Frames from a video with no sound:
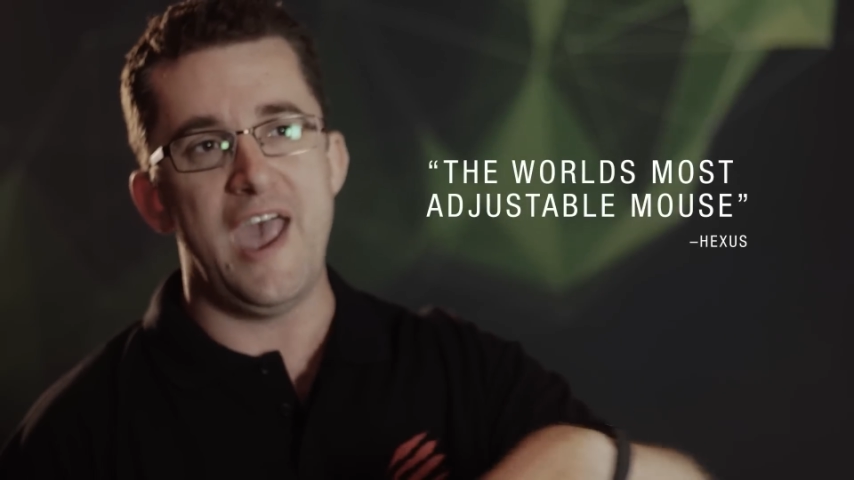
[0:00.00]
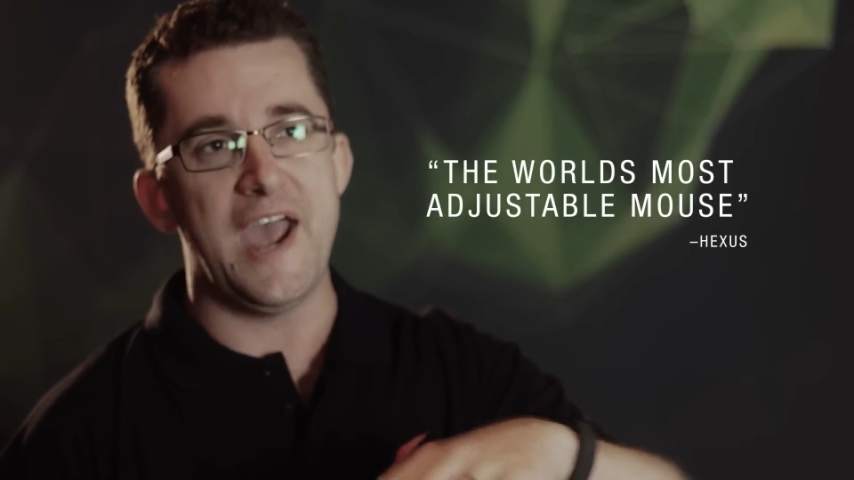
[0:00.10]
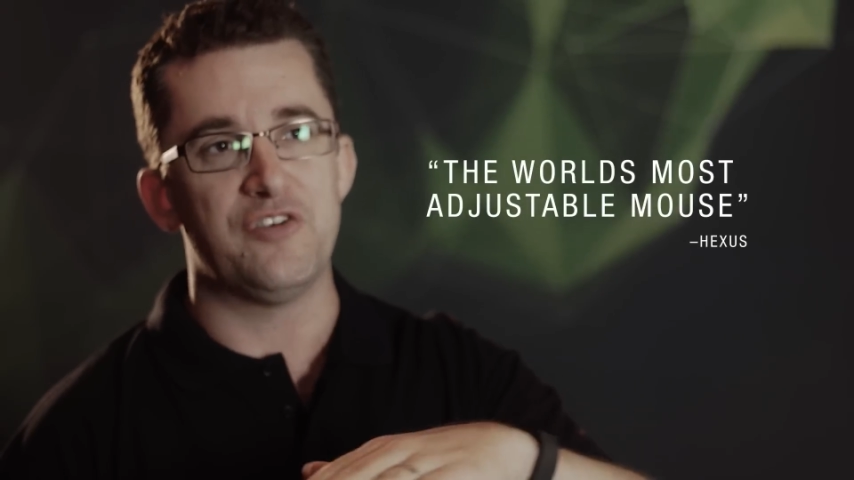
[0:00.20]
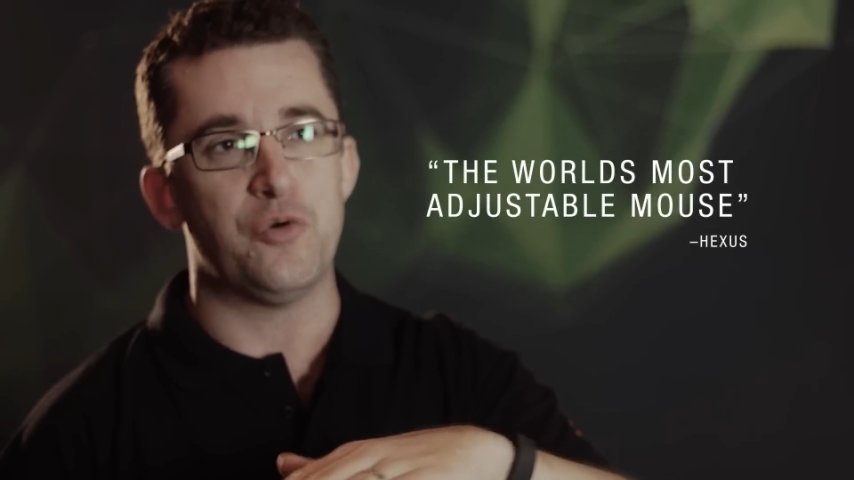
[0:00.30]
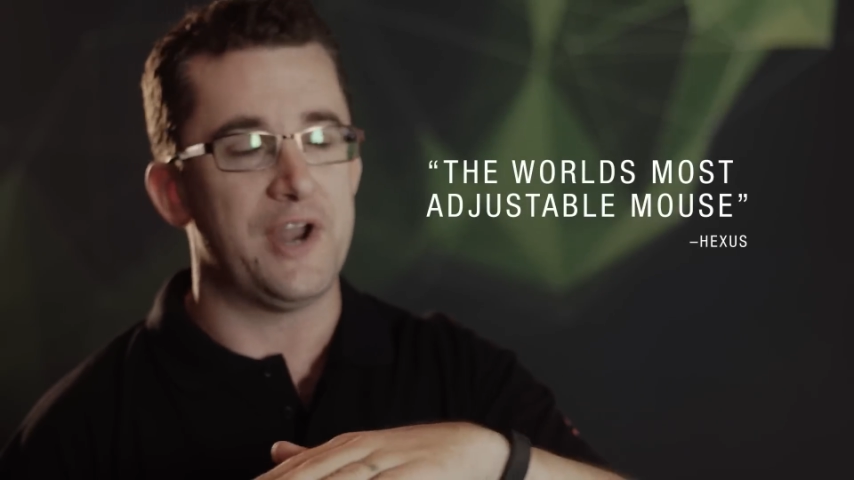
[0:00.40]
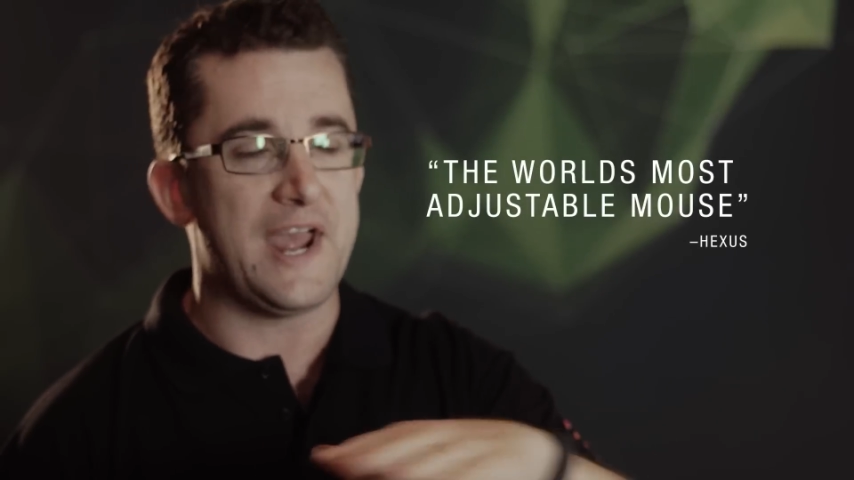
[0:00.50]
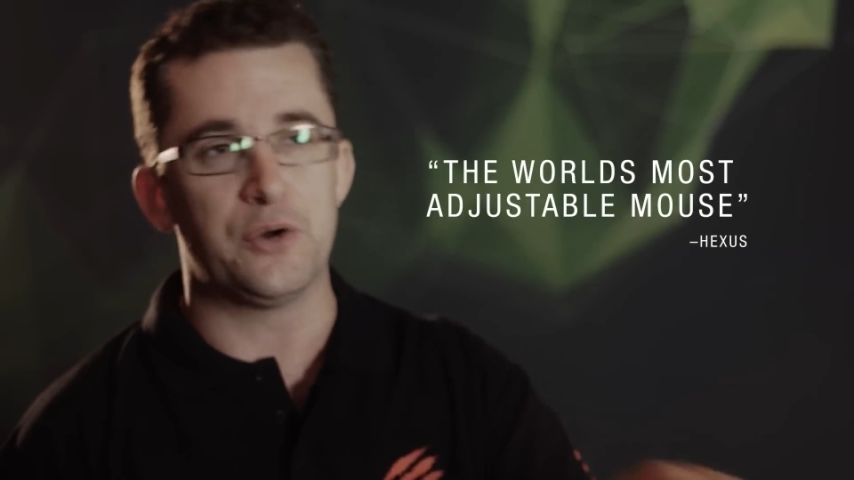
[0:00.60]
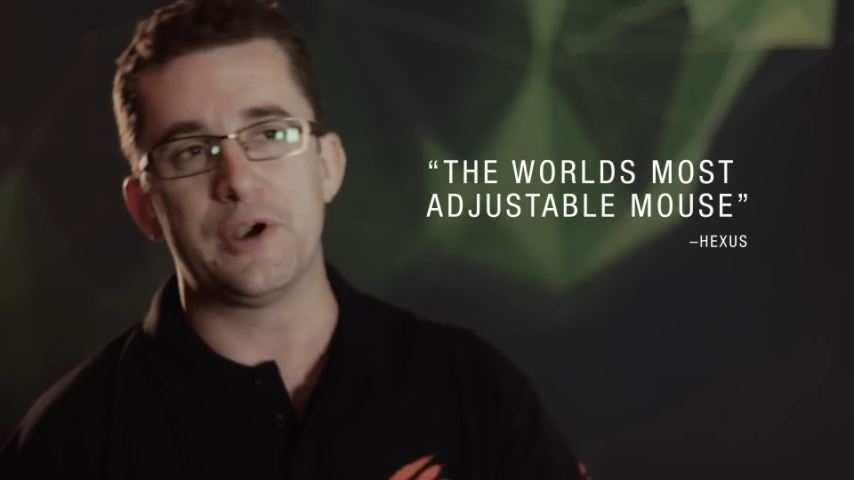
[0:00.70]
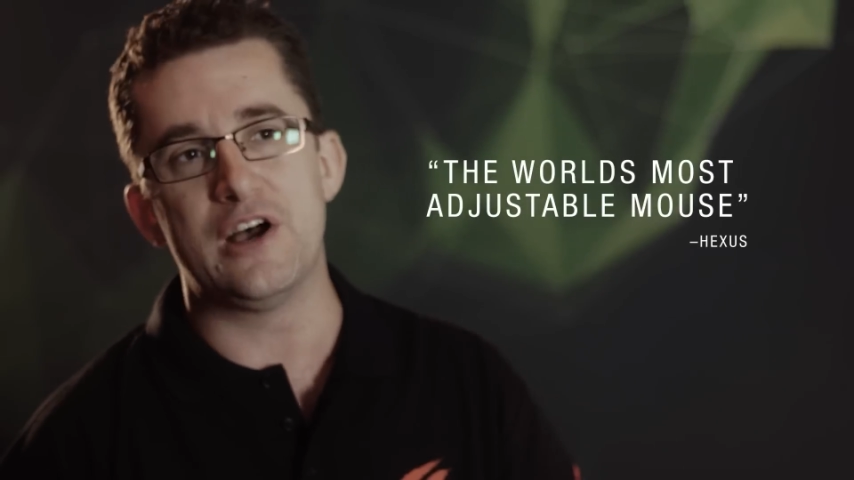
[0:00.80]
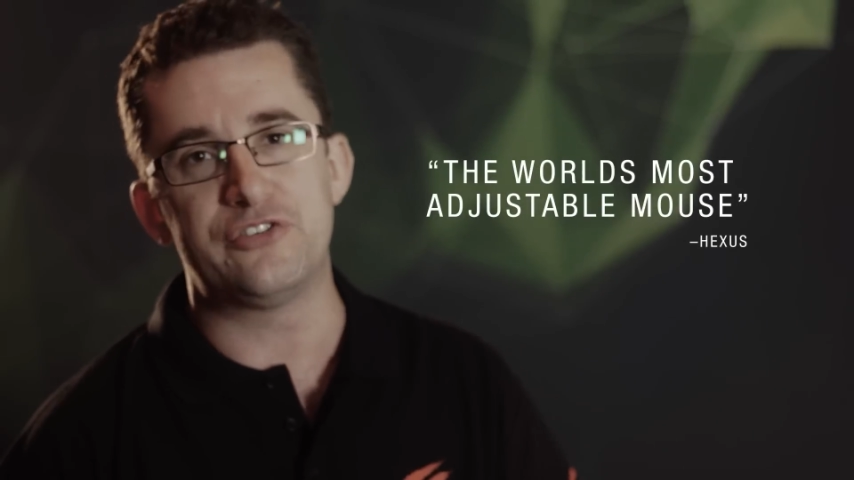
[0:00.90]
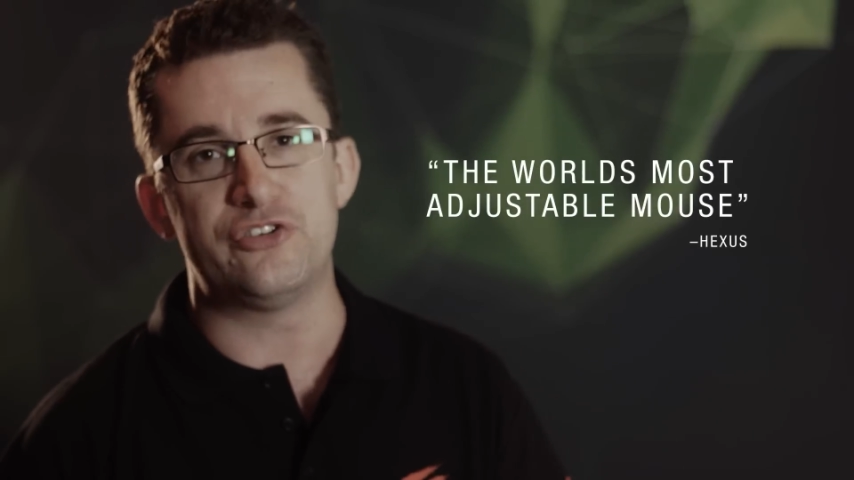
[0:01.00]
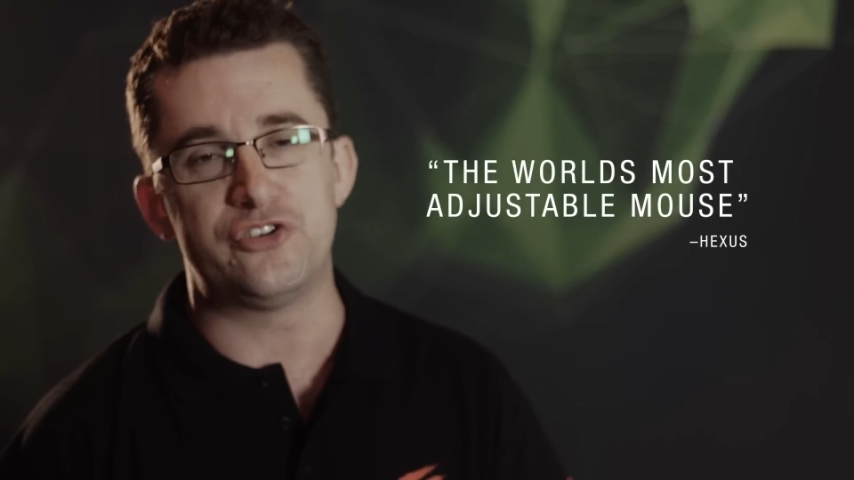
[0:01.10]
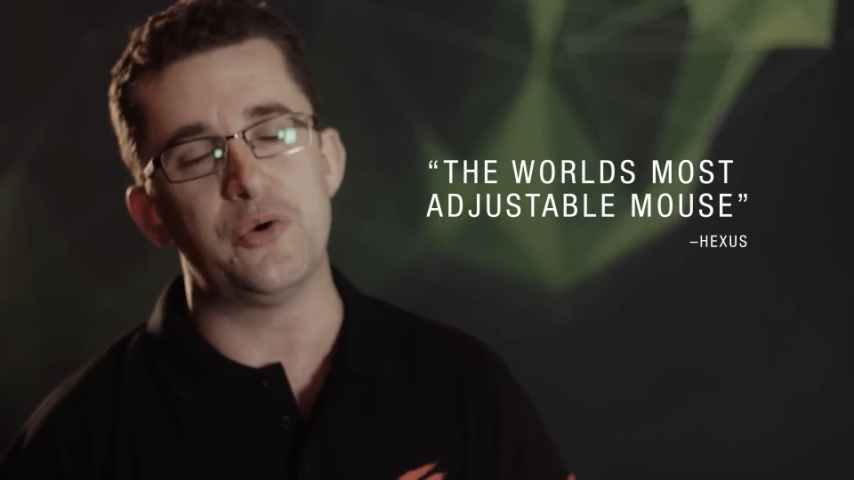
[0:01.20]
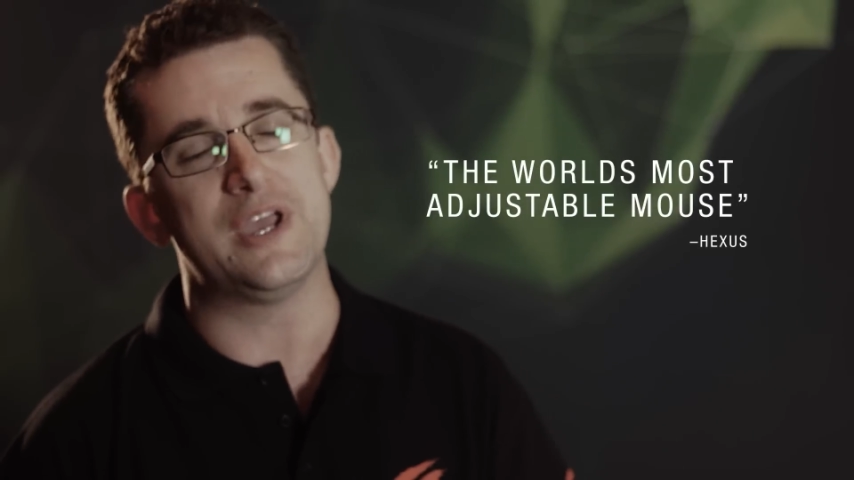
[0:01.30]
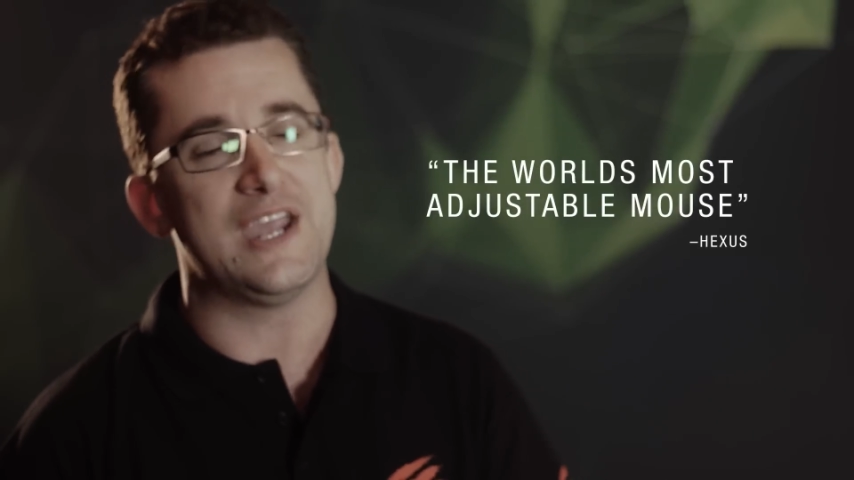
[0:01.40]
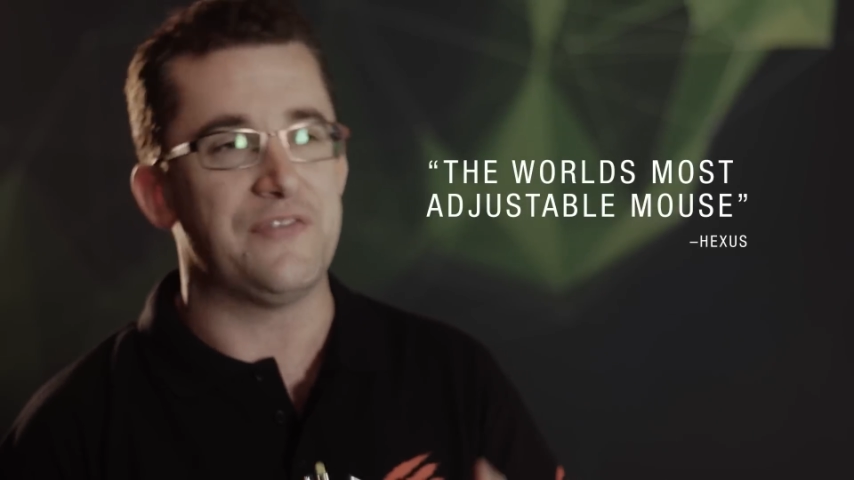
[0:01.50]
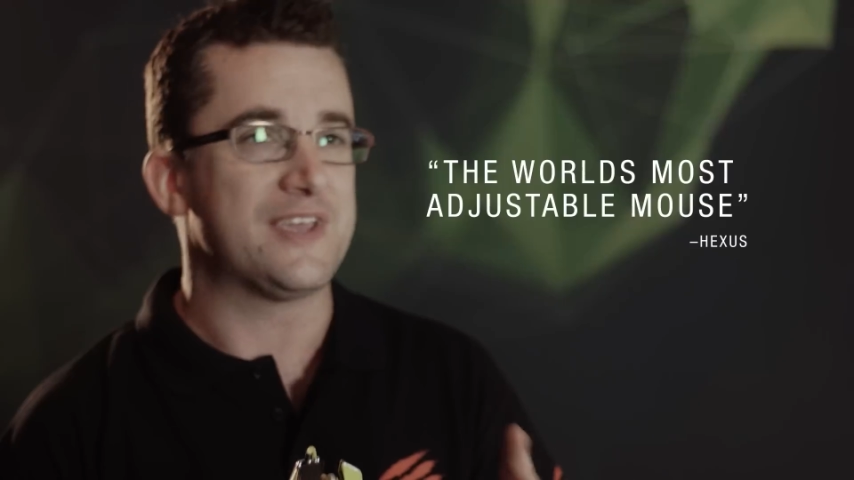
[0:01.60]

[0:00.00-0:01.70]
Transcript: ahead of what anyone else is doing